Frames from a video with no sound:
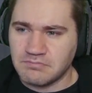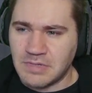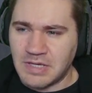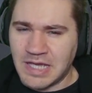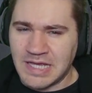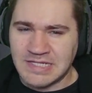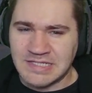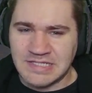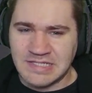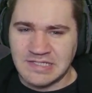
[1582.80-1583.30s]

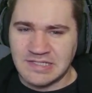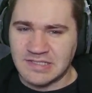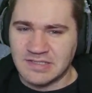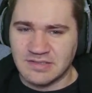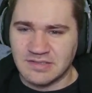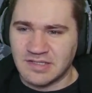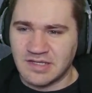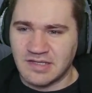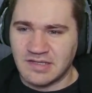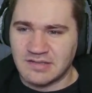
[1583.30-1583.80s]
idea
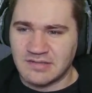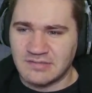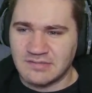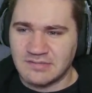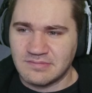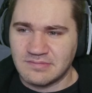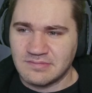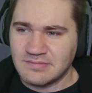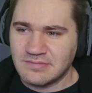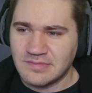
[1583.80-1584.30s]
that
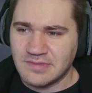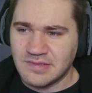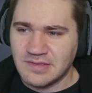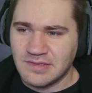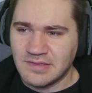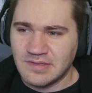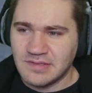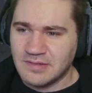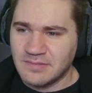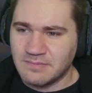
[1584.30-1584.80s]

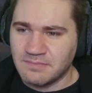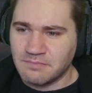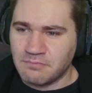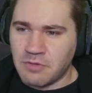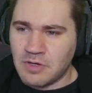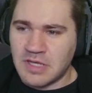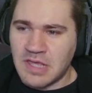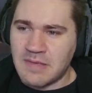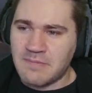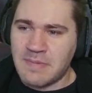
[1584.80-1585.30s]

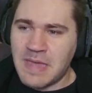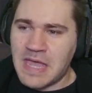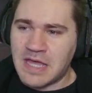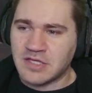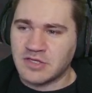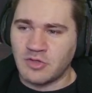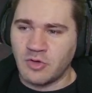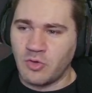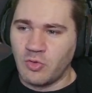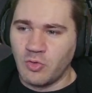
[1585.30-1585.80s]
bringing back
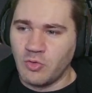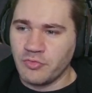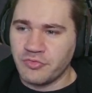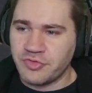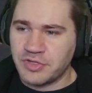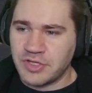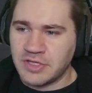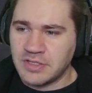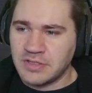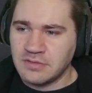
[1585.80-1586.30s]
the whole
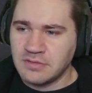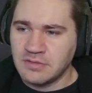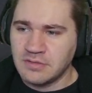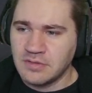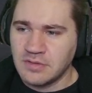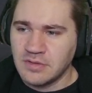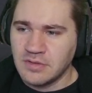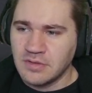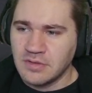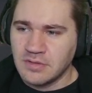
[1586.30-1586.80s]
thing
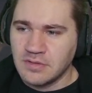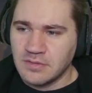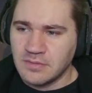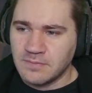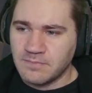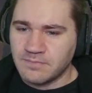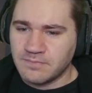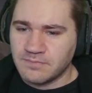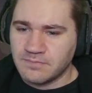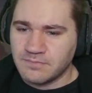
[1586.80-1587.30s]

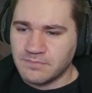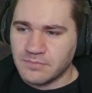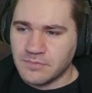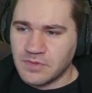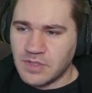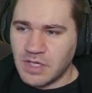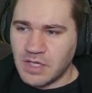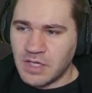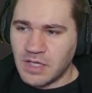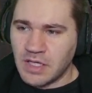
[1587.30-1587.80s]

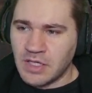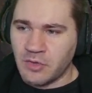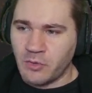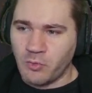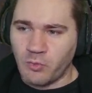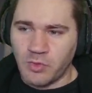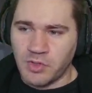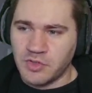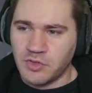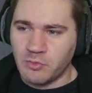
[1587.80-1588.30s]
in a
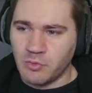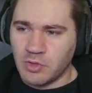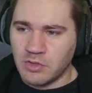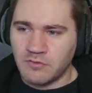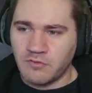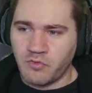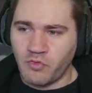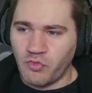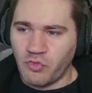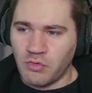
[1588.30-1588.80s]
one-to-one
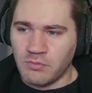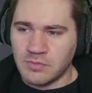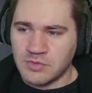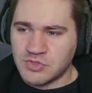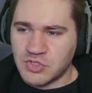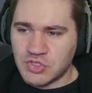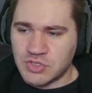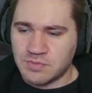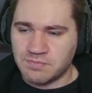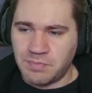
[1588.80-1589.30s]
form is
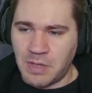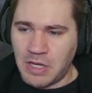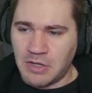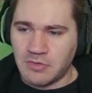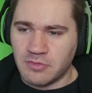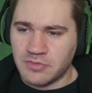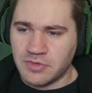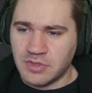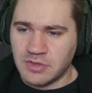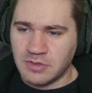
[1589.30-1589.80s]
just
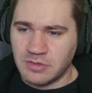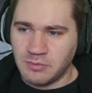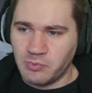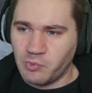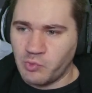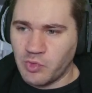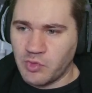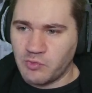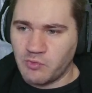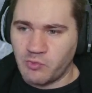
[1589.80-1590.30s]
better than
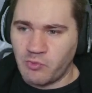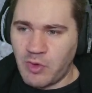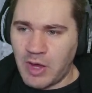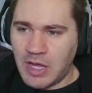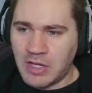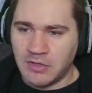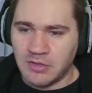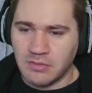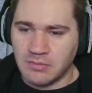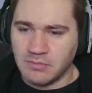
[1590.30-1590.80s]
one
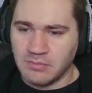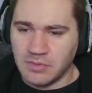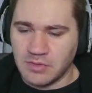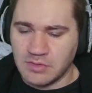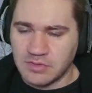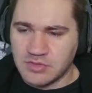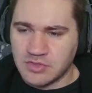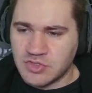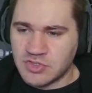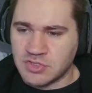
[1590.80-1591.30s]
random,
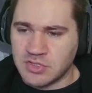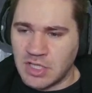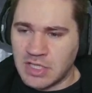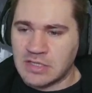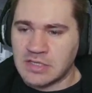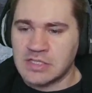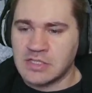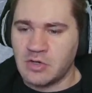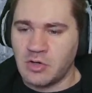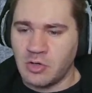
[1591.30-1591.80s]

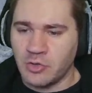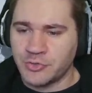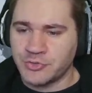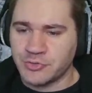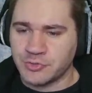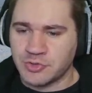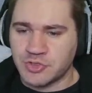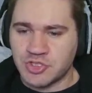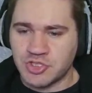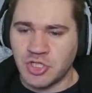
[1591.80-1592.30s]
slightly
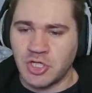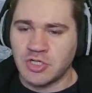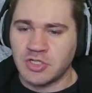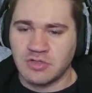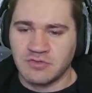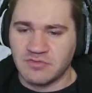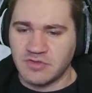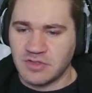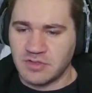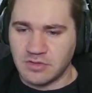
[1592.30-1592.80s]
altered chunk
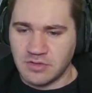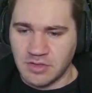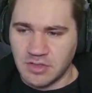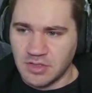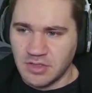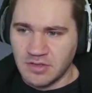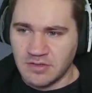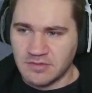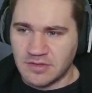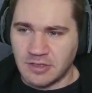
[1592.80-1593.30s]
of it
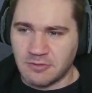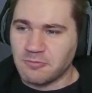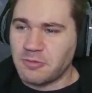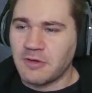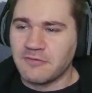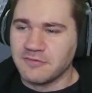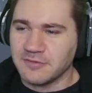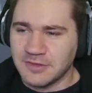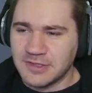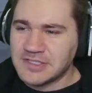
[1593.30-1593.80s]
that
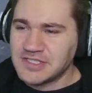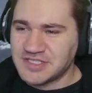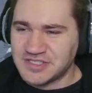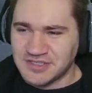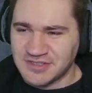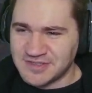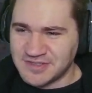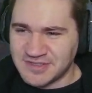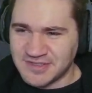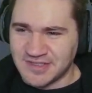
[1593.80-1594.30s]

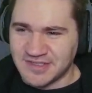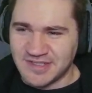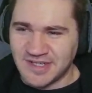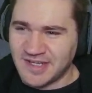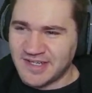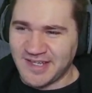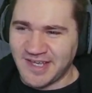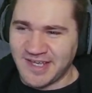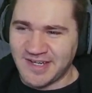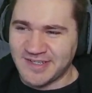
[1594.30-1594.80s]
Revelations did.
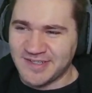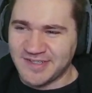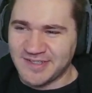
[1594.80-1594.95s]
I don't